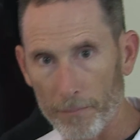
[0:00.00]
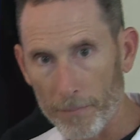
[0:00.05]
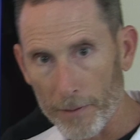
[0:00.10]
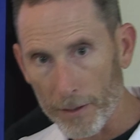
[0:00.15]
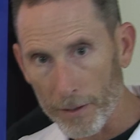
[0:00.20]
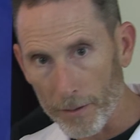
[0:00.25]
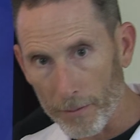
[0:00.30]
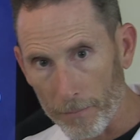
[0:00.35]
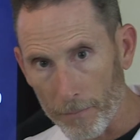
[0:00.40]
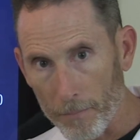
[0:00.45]

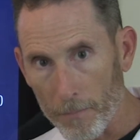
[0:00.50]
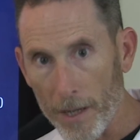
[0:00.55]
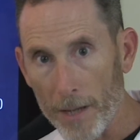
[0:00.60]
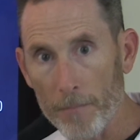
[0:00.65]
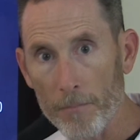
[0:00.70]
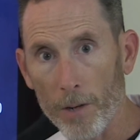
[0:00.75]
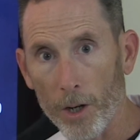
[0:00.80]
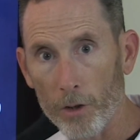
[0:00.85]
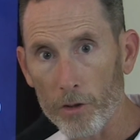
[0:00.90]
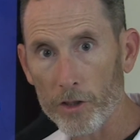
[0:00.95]

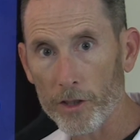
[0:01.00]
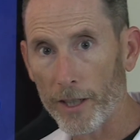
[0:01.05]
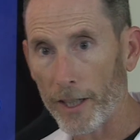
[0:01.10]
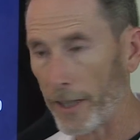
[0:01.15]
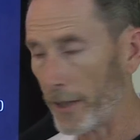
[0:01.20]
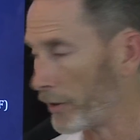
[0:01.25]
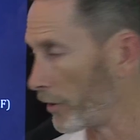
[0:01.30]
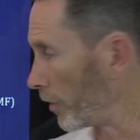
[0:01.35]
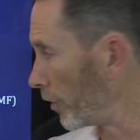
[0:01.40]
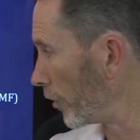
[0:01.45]
in most
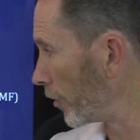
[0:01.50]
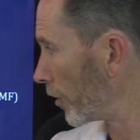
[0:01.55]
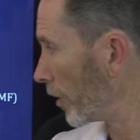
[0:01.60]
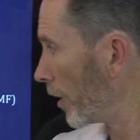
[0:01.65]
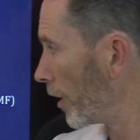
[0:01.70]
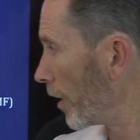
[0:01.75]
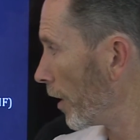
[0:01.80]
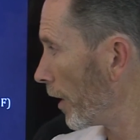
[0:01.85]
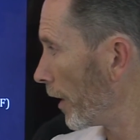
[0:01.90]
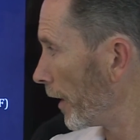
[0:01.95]
cases,
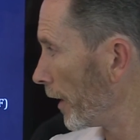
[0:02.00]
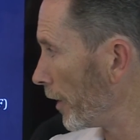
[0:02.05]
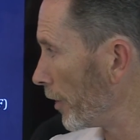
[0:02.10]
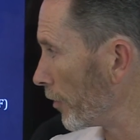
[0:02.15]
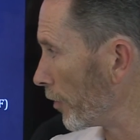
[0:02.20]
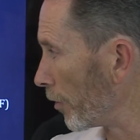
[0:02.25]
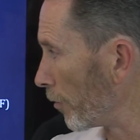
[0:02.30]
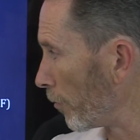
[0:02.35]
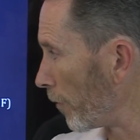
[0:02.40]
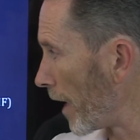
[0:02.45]

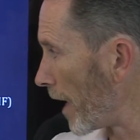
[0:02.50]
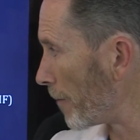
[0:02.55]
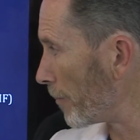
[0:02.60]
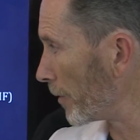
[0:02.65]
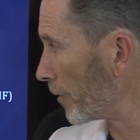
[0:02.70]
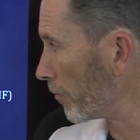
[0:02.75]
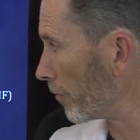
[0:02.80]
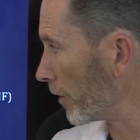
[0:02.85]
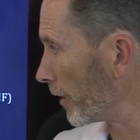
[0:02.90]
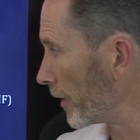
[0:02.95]
either
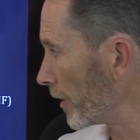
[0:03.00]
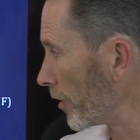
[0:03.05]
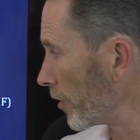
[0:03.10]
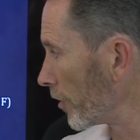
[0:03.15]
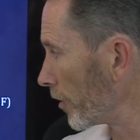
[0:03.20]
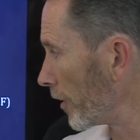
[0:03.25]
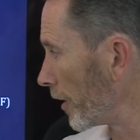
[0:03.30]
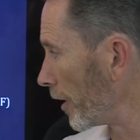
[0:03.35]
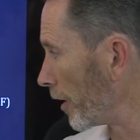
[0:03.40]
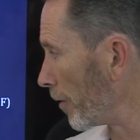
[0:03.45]
rapid release
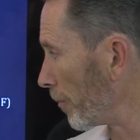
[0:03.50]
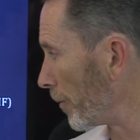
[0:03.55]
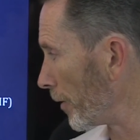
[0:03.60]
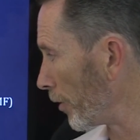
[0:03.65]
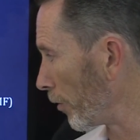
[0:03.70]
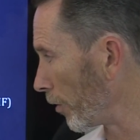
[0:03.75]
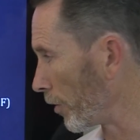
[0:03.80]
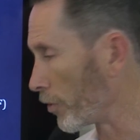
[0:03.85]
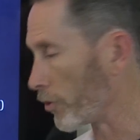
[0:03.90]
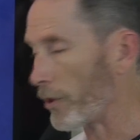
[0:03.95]
therapy
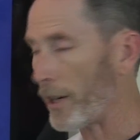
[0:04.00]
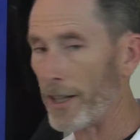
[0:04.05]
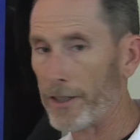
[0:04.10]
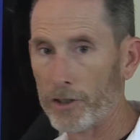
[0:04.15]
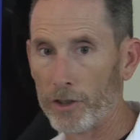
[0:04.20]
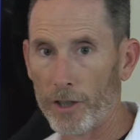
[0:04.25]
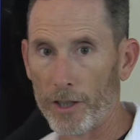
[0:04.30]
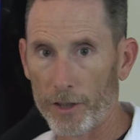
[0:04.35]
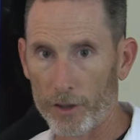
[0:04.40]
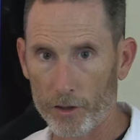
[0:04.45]
or
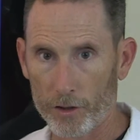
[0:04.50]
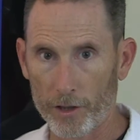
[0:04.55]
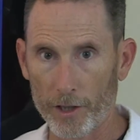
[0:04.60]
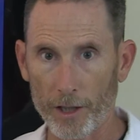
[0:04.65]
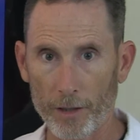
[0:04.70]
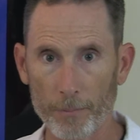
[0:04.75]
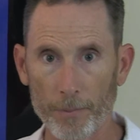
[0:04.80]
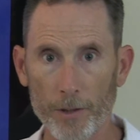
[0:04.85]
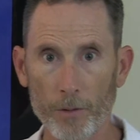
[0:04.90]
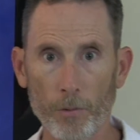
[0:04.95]
trigenics
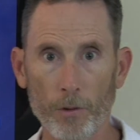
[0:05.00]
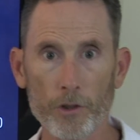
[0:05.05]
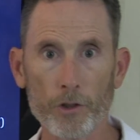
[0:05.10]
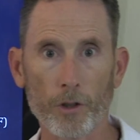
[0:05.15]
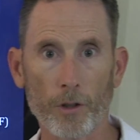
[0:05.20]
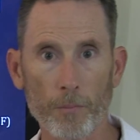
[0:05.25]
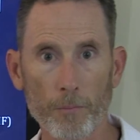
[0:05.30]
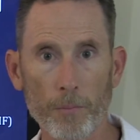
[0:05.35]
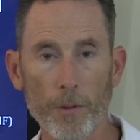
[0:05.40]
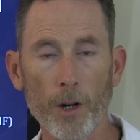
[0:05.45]
therapy, which
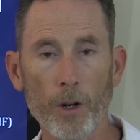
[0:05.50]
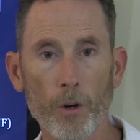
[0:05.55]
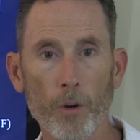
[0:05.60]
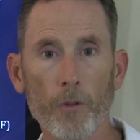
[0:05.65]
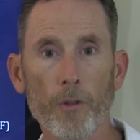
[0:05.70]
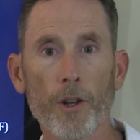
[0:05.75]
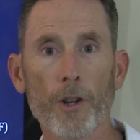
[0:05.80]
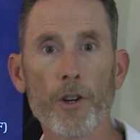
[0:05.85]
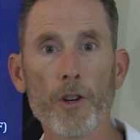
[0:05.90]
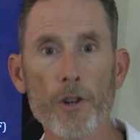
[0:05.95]
are
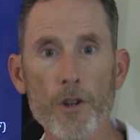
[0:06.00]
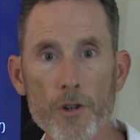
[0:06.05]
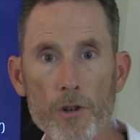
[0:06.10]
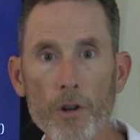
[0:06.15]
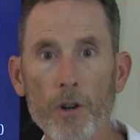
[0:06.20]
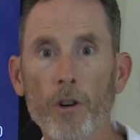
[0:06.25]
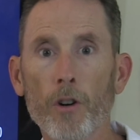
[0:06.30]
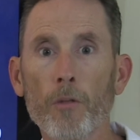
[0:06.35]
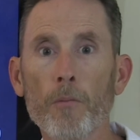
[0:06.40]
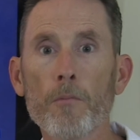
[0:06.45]
both
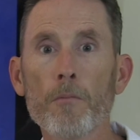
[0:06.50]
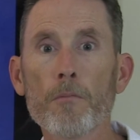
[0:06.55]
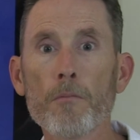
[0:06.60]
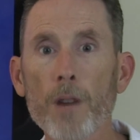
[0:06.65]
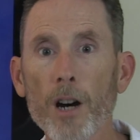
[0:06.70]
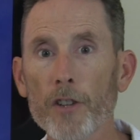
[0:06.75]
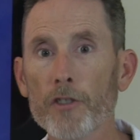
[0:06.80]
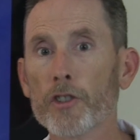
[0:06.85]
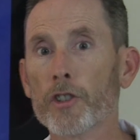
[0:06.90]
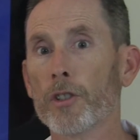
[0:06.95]

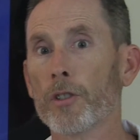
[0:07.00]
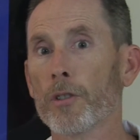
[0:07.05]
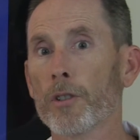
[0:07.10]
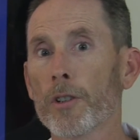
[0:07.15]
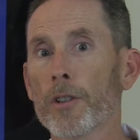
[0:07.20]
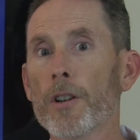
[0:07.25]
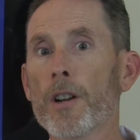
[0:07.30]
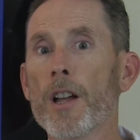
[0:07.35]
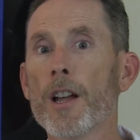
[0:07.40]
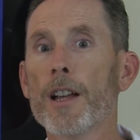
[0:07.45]

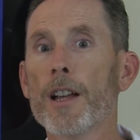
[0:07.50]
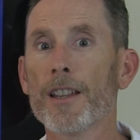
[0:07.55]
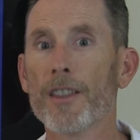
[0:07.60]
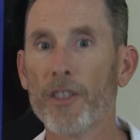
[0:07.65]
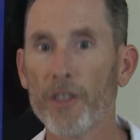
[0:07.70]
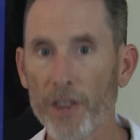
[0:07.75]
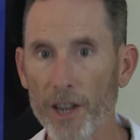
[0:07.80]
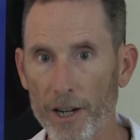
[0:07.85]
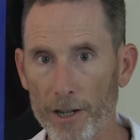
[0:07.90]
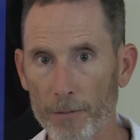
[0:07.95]
neuromuscular
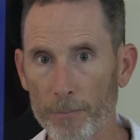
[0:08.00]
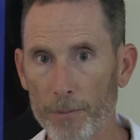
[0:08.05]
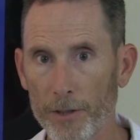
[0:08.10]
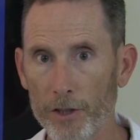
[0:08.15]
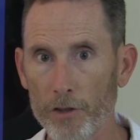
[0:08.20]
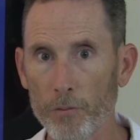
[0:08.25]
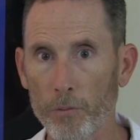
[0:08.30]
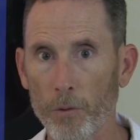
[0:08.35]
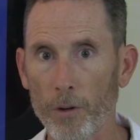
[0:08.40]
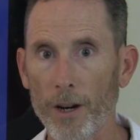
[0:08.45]

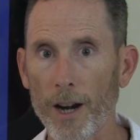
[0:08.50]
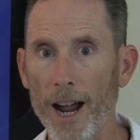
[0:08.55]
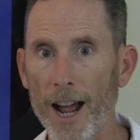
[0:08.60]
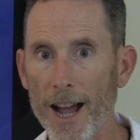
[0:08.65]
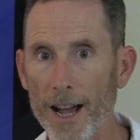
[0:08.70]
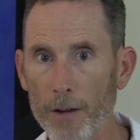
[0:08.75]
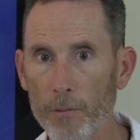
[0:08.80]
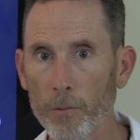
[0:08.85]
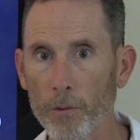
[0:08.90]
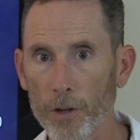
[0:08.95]
therapies where
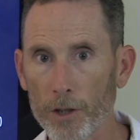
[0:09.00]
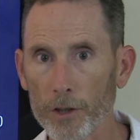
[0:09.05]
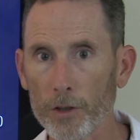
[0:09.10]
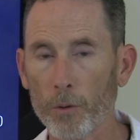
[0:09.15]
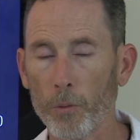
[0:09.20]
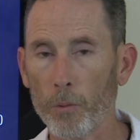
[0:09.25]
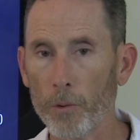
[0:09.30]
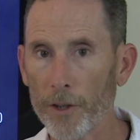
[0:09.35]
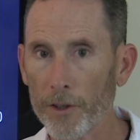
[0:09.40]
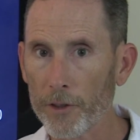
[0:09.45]
I work
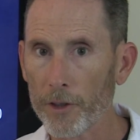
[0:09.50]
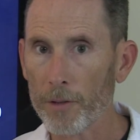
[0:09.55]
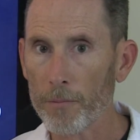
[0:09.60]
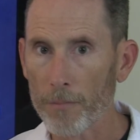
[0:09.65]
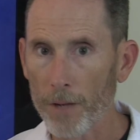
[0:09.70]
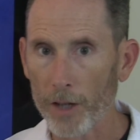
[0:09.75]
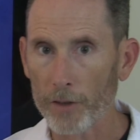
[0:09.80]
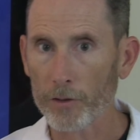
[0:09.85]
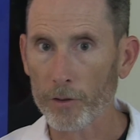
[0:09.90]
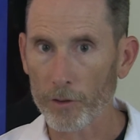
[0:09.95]
with the
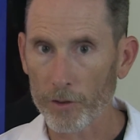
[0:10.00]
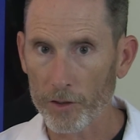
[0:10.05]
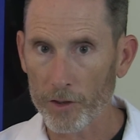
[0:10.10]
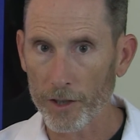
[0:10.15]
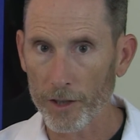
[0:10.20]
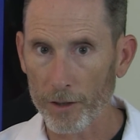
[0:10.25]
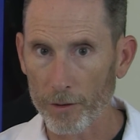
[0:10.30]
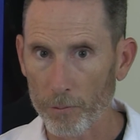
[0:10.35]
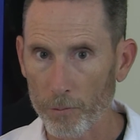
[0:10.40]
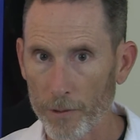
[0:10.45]
muscles
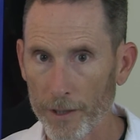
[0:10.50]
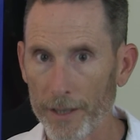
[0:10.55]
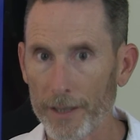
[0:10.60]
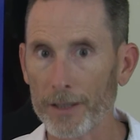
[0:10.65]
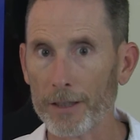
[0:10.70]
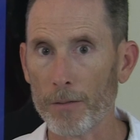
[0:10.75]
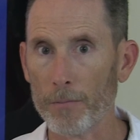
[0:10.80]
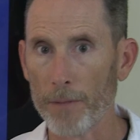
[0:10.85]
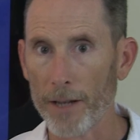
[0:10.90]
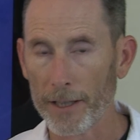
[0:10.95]
that are weak
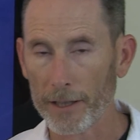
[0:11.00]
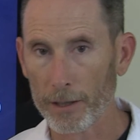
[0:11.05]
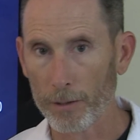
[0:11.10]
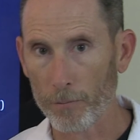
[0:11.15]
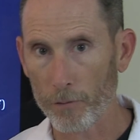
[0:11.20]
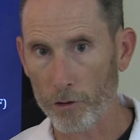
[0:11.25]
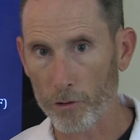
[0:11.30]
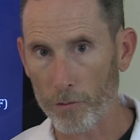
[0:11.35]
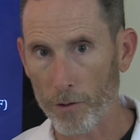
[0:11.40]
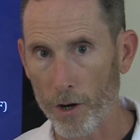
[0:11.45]
to make them
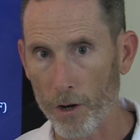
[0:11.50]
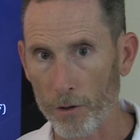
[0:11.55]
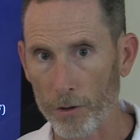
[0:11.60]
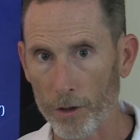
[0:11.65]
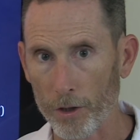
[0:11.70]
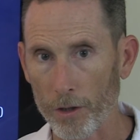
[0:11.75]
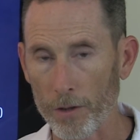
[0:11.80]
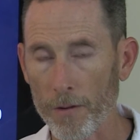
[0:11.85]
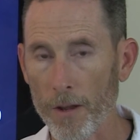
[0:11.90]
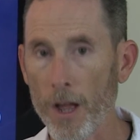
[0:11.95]

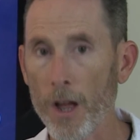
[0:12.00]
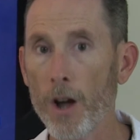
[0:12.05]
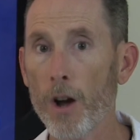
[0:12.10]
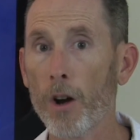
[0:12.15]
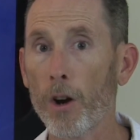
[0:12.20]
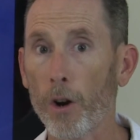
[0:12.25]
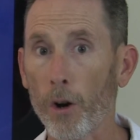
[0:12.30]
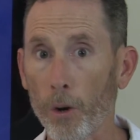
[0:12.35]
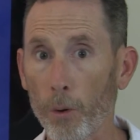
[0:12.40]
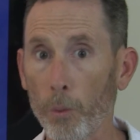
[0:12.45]
stronger,
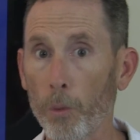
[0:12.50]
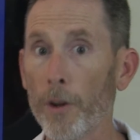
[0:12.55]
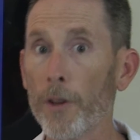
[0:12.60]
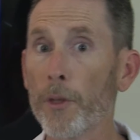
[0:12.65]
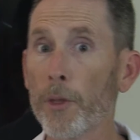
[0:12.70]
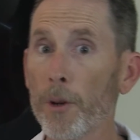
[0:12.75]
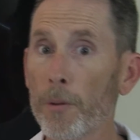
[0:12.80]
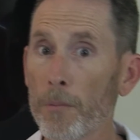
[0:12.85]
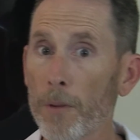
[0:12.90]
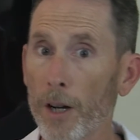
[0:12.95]
or
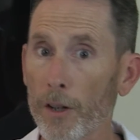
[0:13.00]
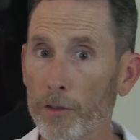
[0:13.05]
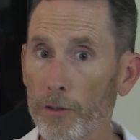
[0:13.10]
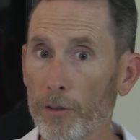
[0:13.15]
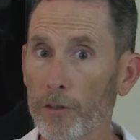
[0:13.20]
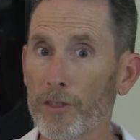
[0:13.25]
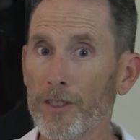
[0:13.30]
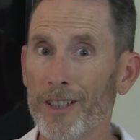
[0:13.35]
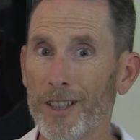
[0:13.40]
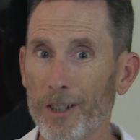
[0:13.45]
with the
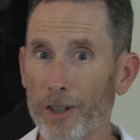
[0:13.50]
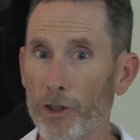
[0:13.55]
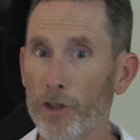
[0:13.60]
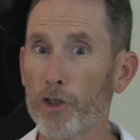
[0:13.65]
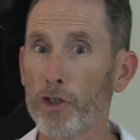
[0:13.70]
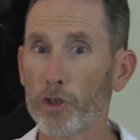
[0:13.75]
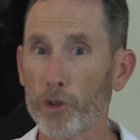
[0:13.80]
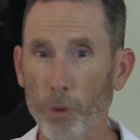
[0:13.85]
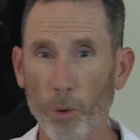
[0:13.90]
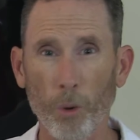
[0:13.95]
muscles that are
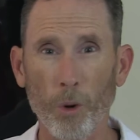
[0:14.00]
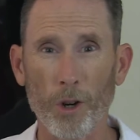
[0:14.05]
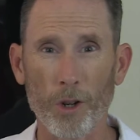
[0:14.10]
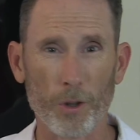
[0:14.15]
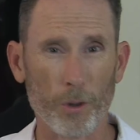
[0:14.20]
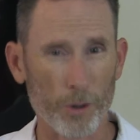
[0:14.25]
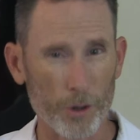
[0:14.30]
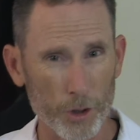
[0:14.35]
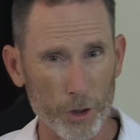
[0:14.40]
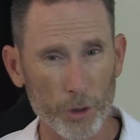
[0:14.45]
short
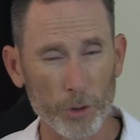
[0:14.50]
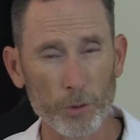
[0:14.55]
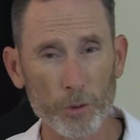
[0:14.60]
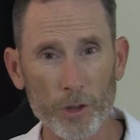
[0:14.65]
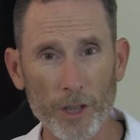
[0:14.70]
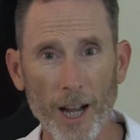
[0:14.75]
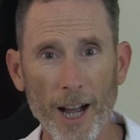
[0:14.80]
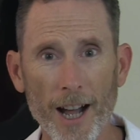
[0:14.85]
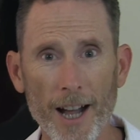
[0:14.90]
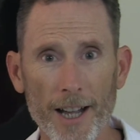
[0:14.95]
or too
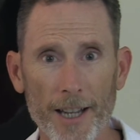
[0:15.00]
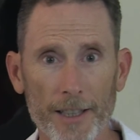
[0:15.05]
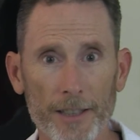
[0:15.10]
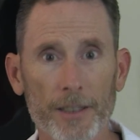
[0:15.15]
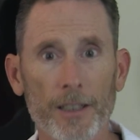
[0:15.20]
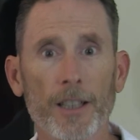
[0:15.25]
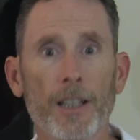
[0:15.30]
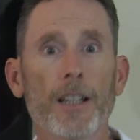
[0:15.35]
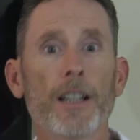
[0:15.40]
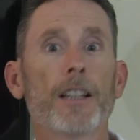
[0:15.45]

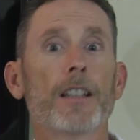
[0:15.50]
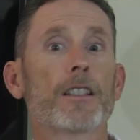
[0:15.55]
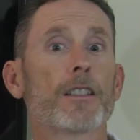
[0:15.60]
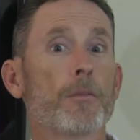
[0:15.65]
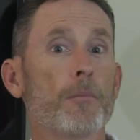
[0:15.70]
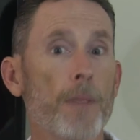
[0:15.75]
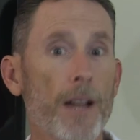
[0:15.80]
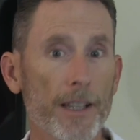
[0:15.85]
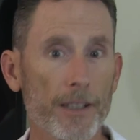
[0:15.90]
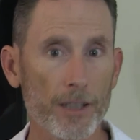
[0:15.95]
tight to
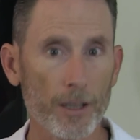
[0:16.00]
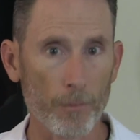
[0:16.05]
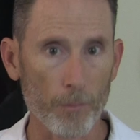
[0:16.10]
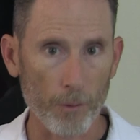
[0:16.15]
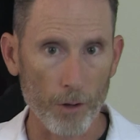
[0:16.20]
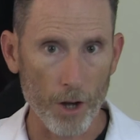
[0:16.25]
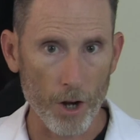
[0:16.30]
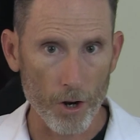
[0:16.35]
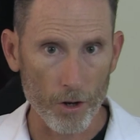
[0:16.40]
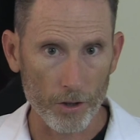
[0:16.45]
make them
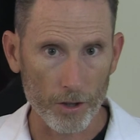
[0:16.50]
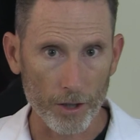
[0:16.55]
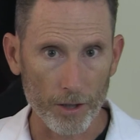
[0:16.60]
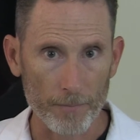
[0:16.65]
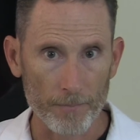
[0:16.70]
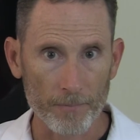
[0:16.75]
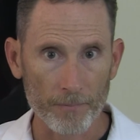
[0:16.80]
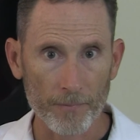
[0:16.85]
longer.